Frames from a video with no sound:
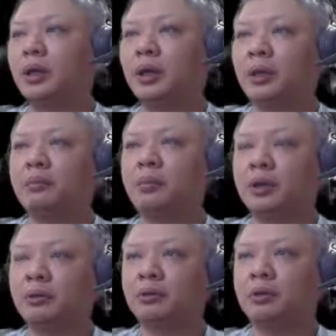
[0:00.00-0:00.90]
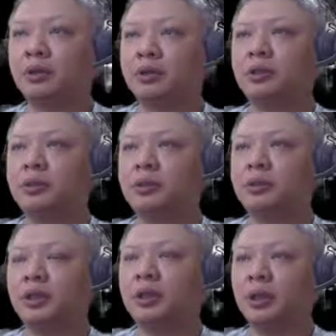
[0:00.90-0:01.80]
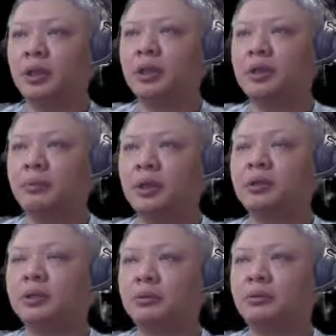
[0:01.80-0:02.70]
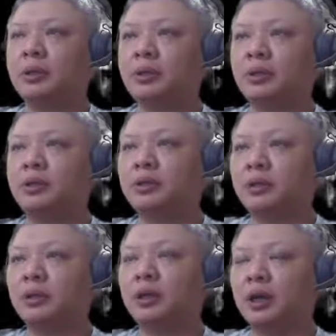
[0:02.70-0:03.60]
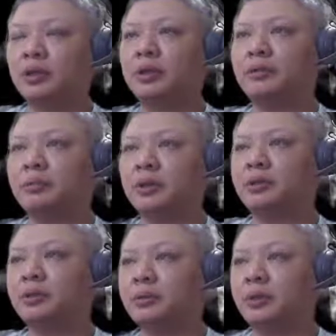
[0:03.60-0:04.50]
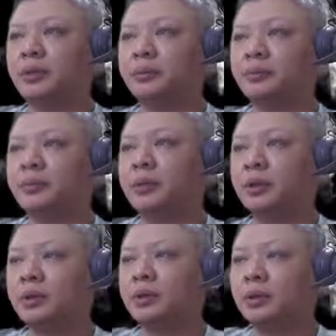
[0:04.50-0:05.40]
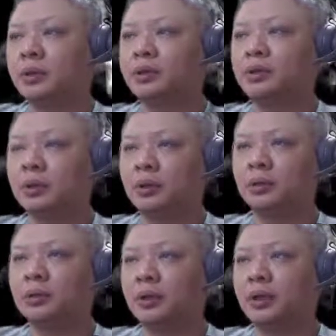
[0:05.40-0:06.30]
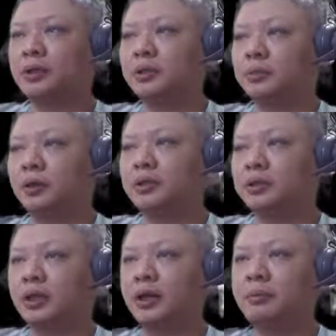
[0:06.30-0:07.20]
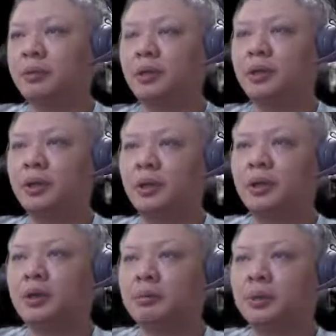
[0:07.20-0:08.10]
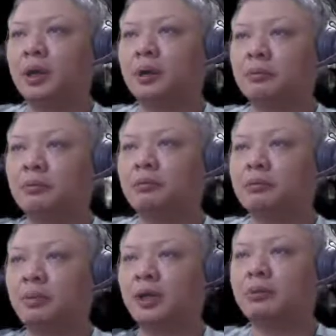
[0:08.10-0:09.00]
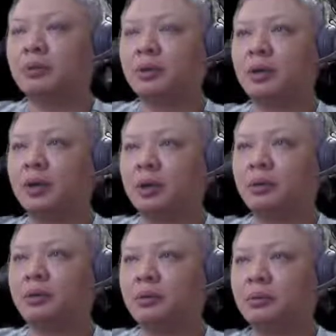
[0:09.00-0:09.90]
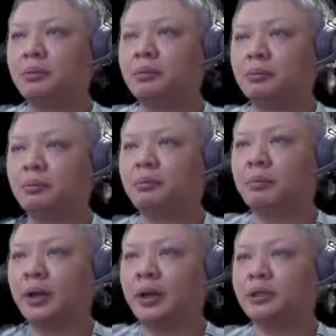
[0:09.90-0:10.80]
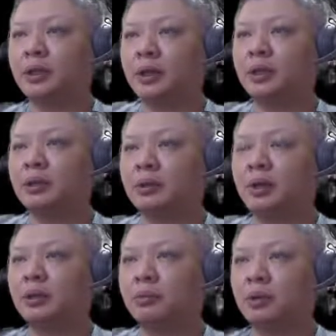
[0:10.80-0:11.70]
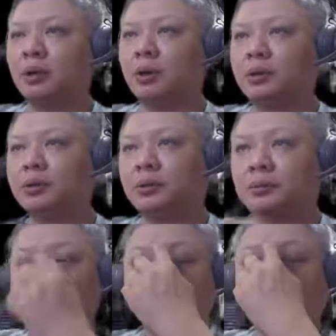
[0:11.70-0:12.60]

and black would continue making another blunder with r7 plus 3. So at this point in time, black would, by attacking the elbow horse,